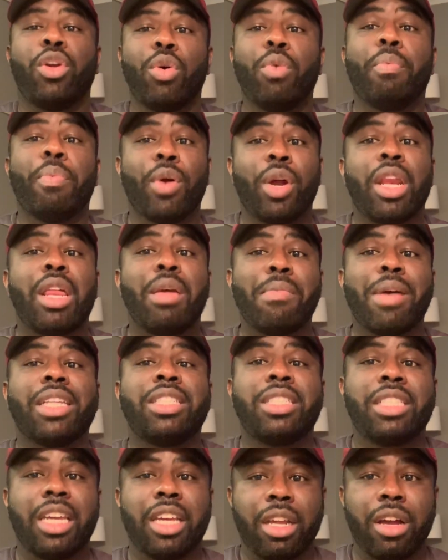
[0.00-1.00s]
who pretty
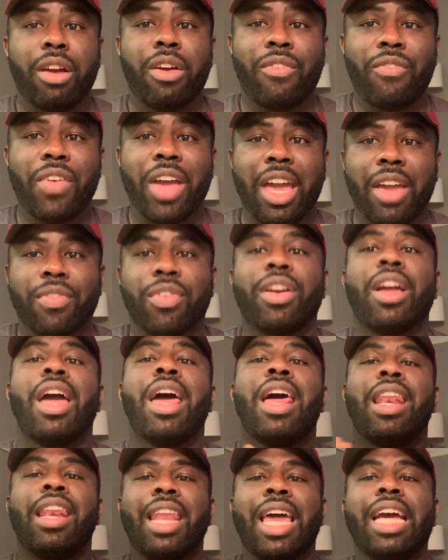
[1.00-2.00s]
much did her a favor?
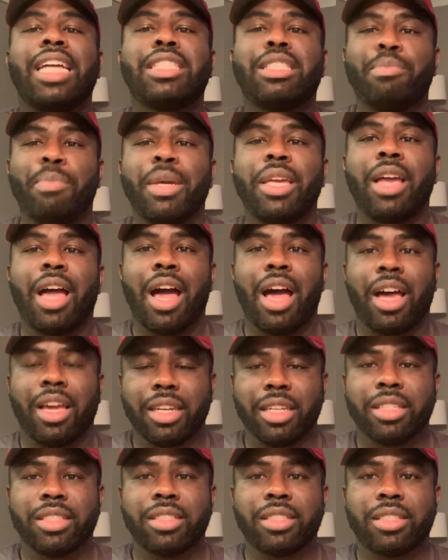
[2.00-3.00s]
Let's be
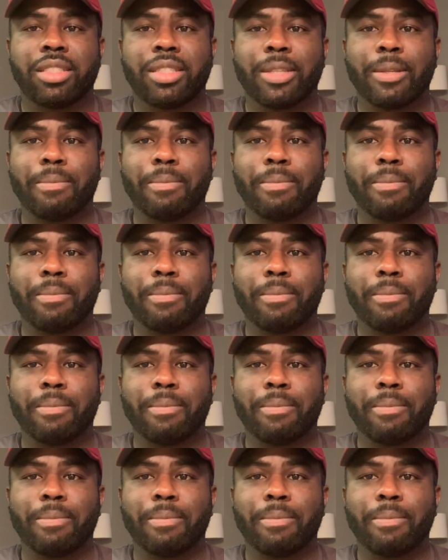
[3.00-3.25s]
honest.